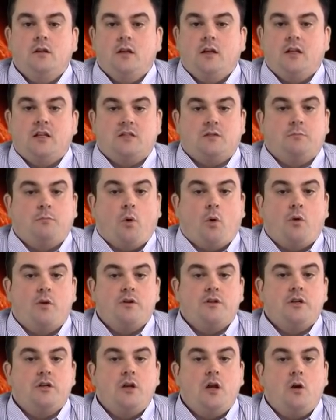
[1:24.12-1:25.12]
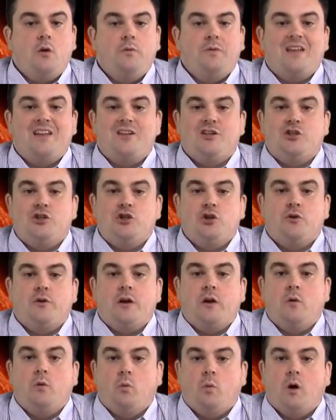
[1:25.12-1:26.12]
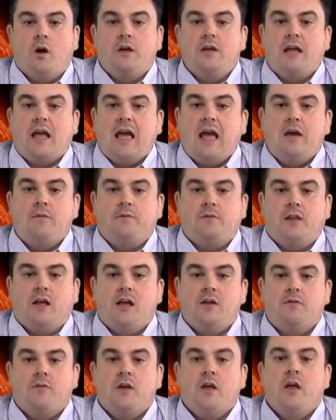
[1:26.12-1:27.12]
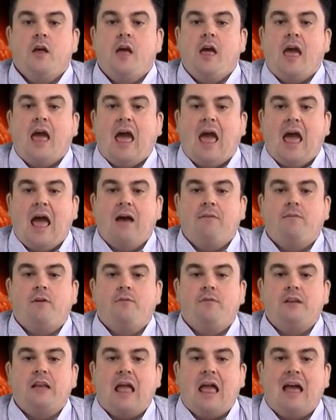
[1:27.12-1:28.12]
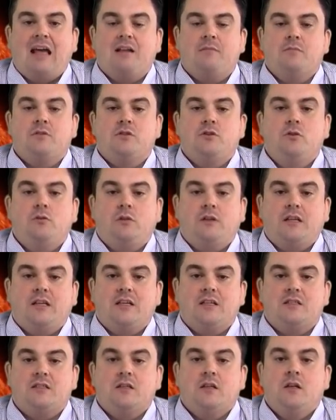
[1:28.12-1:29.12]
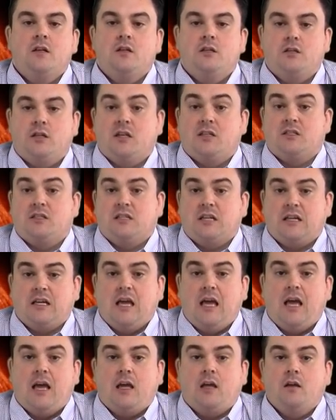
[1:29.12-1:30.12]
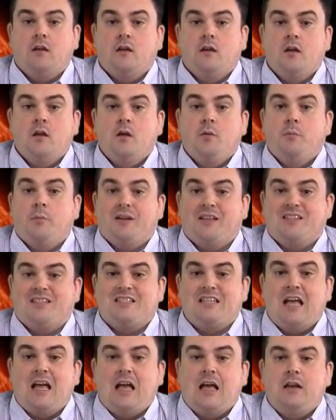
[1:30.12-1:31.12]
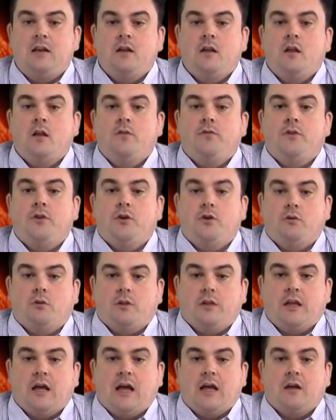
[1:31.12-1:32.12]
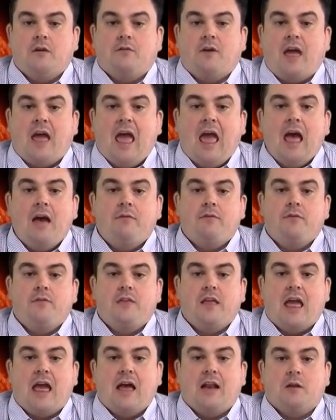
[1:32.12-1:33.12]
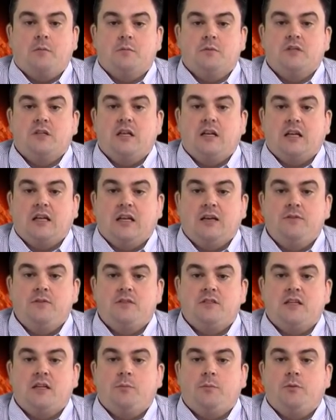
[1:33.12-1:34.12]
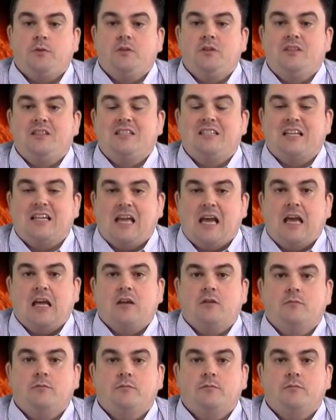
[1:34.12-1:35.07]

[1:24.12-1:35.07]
It is important to note that during one half-life, half of an atom's nucleus doesn't decay, but instead, the nuclei of half the atoms in a given sample decay.